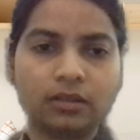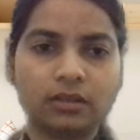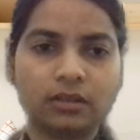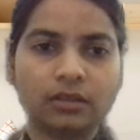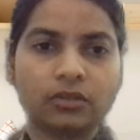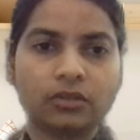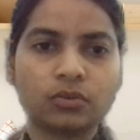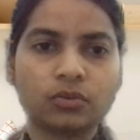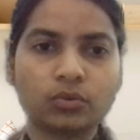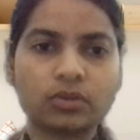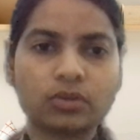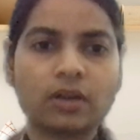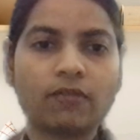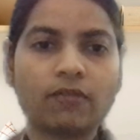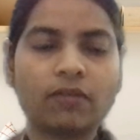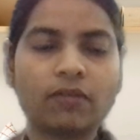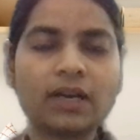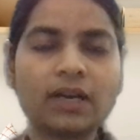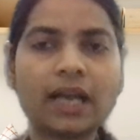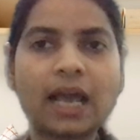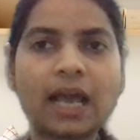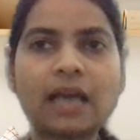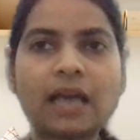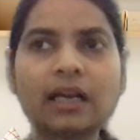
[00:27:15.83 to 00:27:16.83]
to
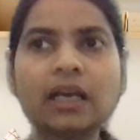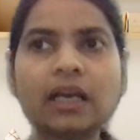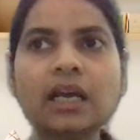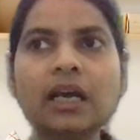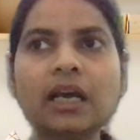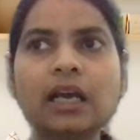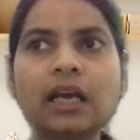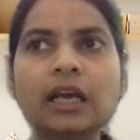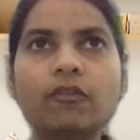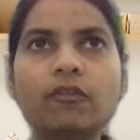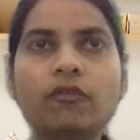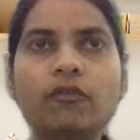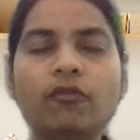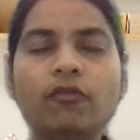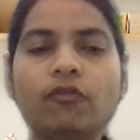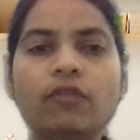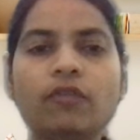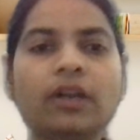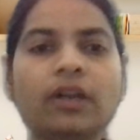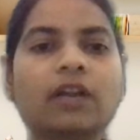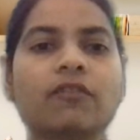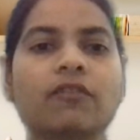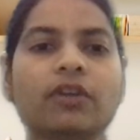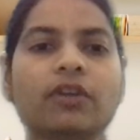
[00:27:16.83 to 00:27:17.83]
someone, and
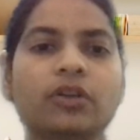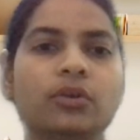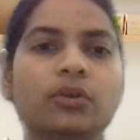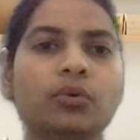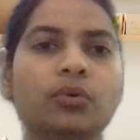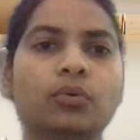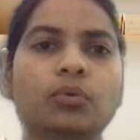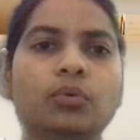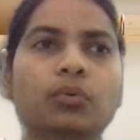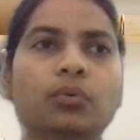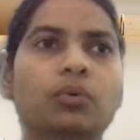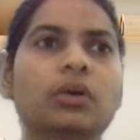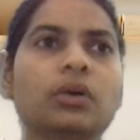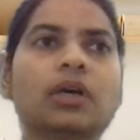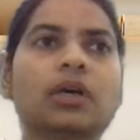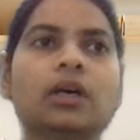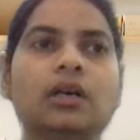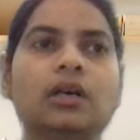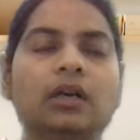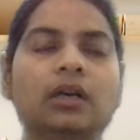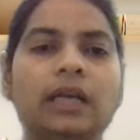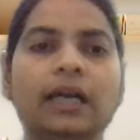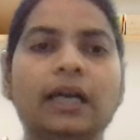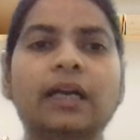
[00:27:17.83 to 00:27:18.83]
whenever you
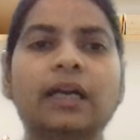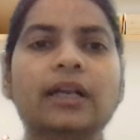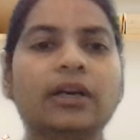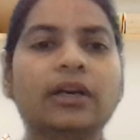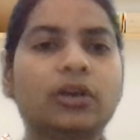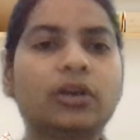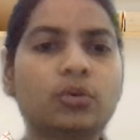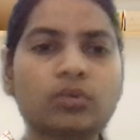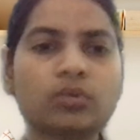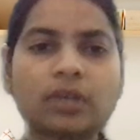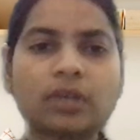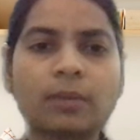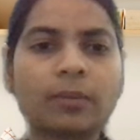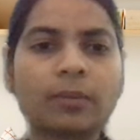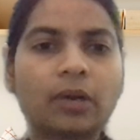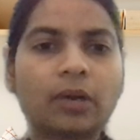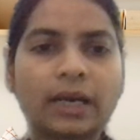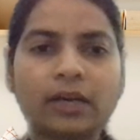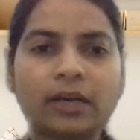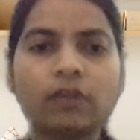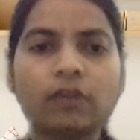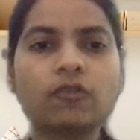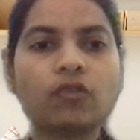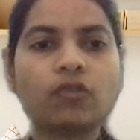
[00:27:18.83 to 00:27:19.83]
enter into some
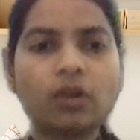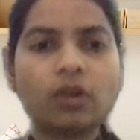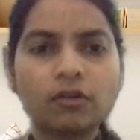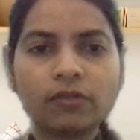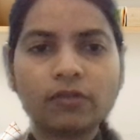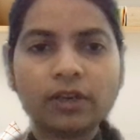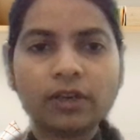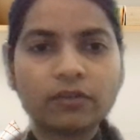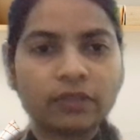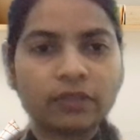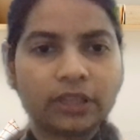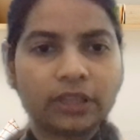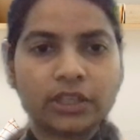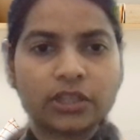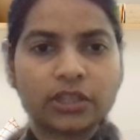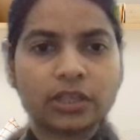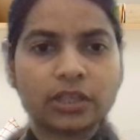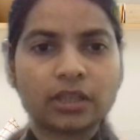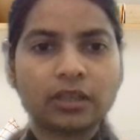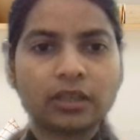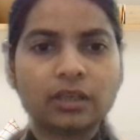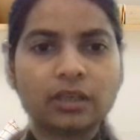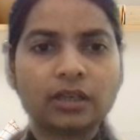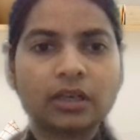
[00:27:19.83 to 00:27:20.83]
kind of conflict with each
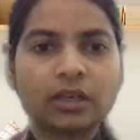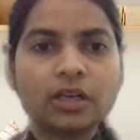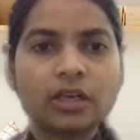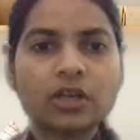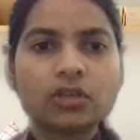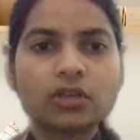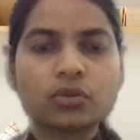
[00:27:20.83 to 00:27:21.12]
other,